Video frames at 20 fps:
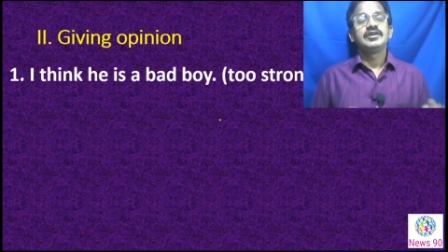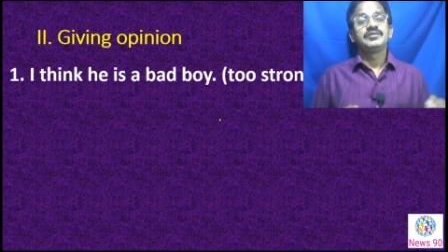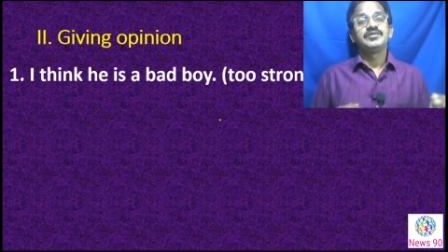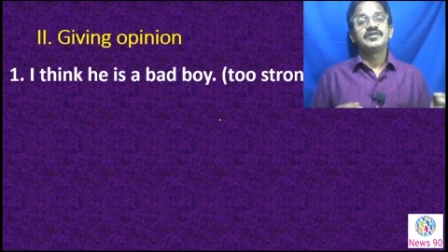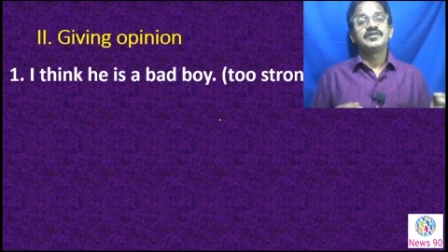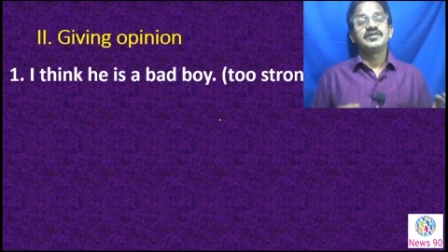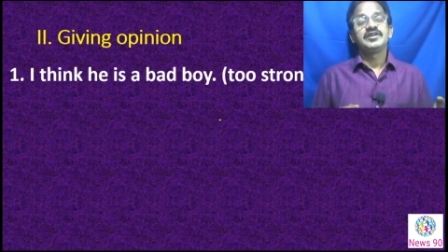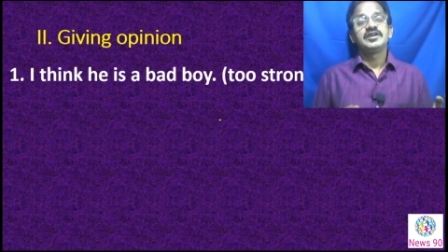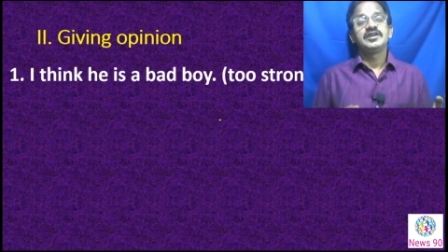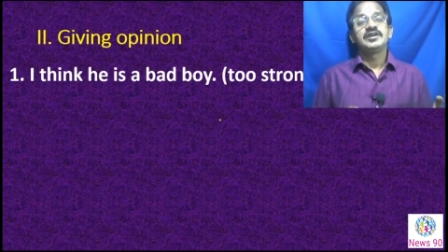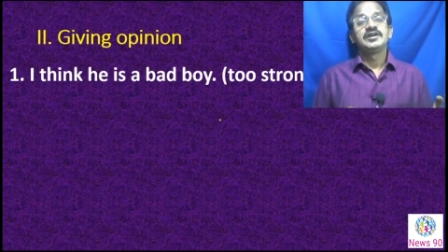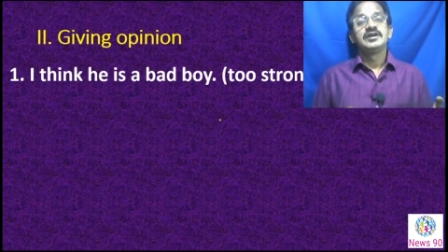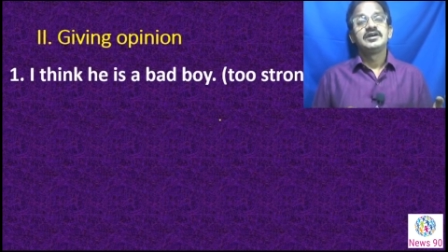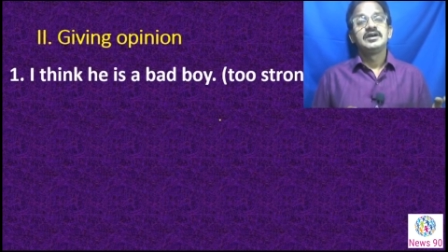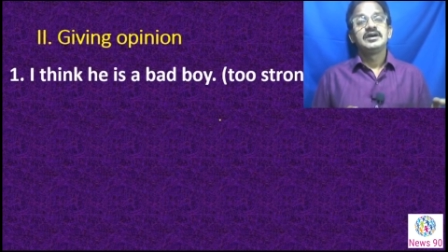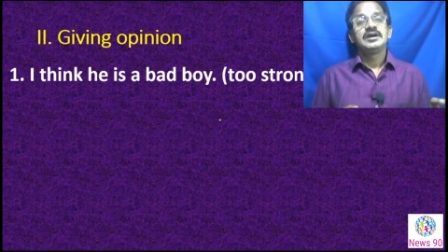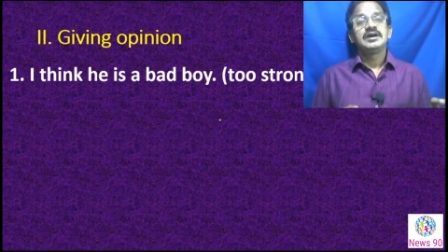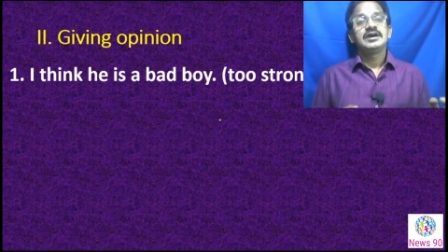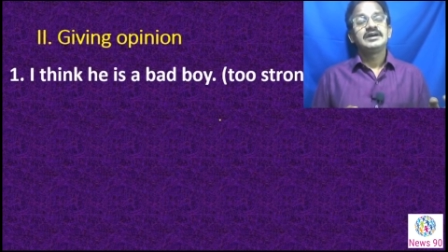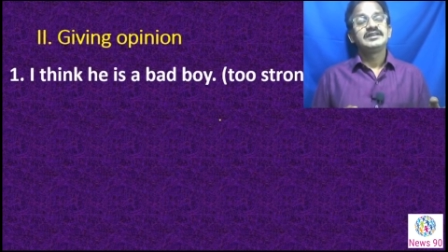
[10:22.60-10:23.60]
you observe here
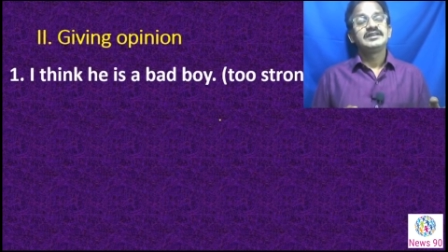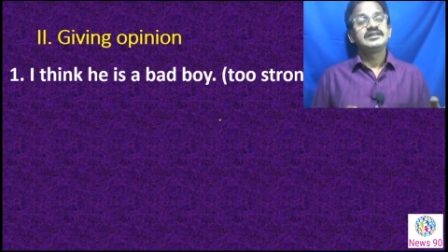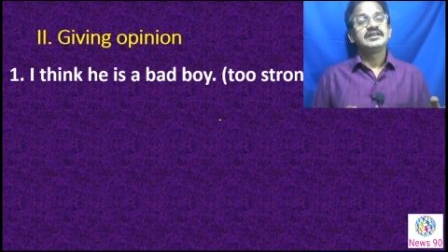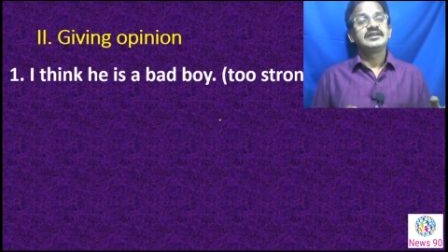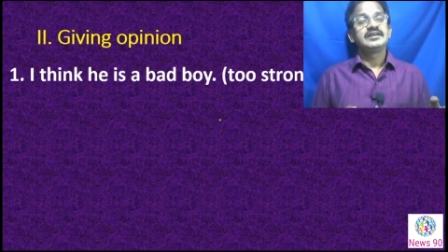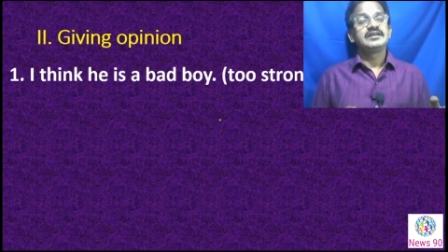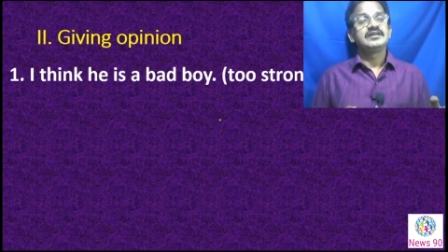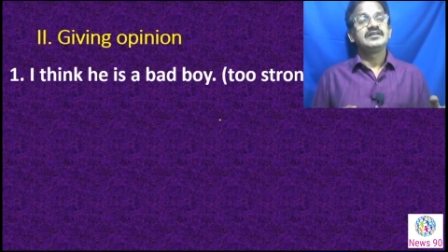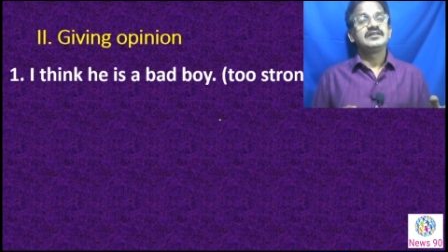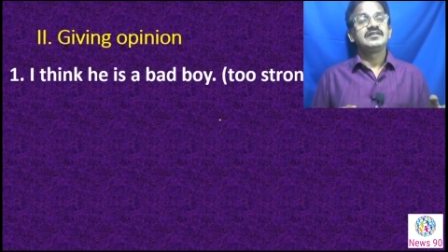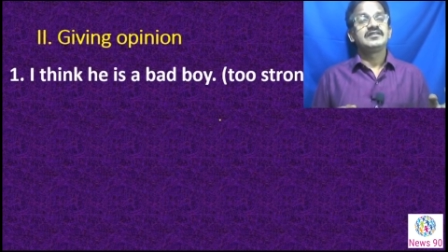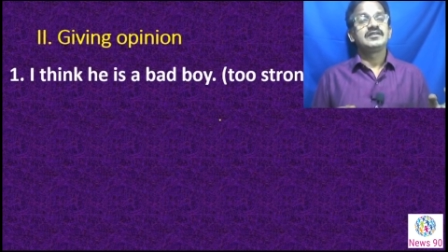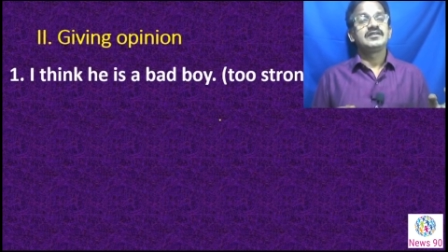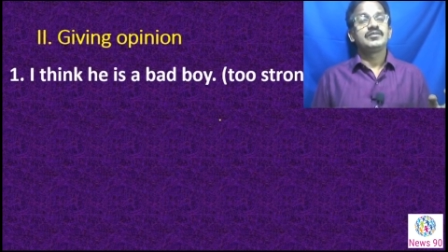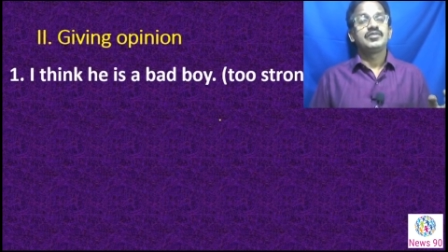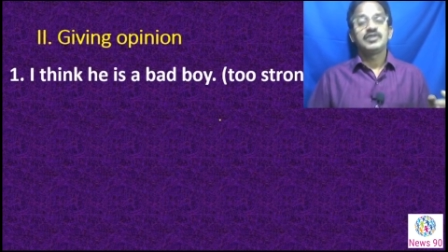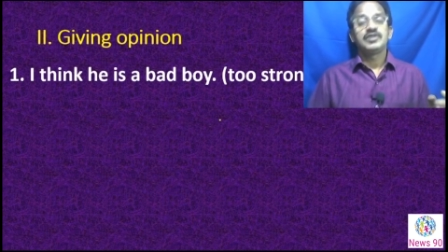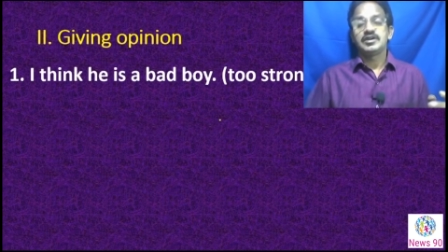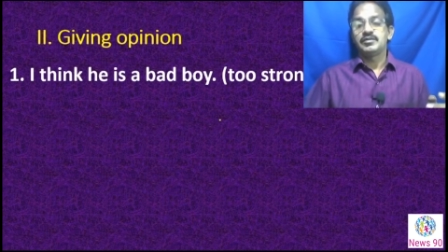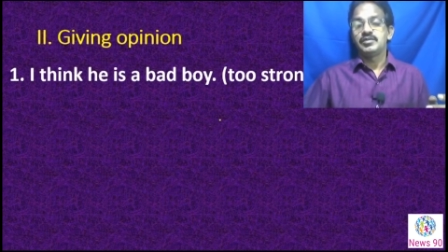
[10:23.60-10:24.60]
I think he is
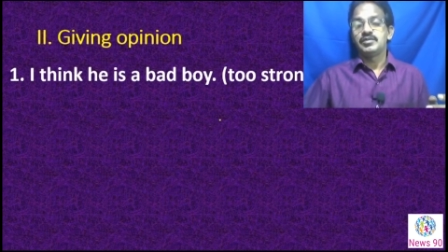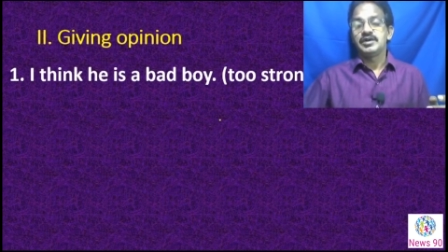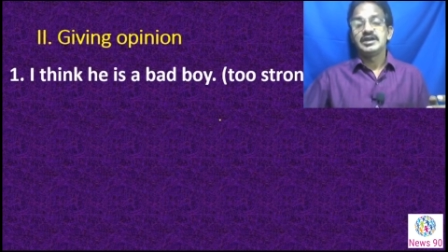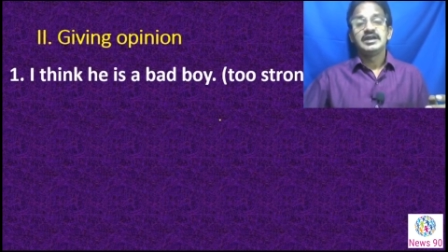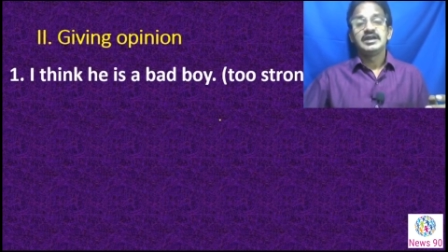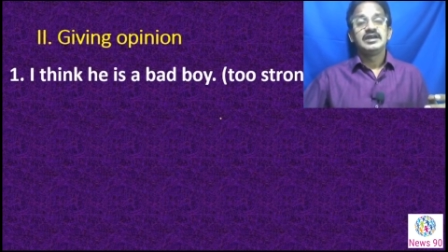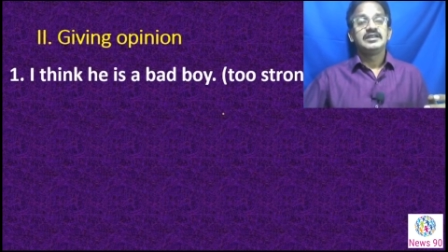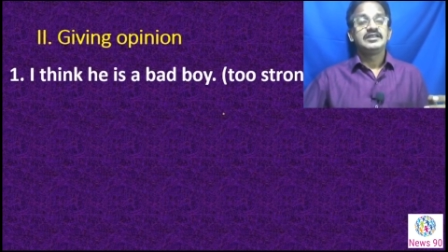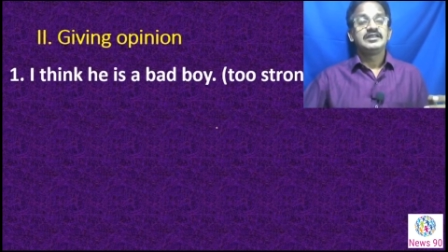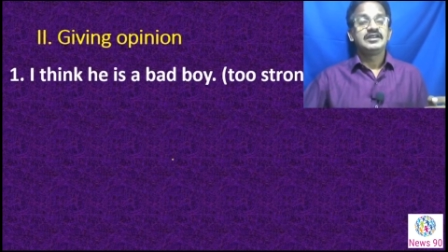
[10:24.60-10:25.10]
a bad boy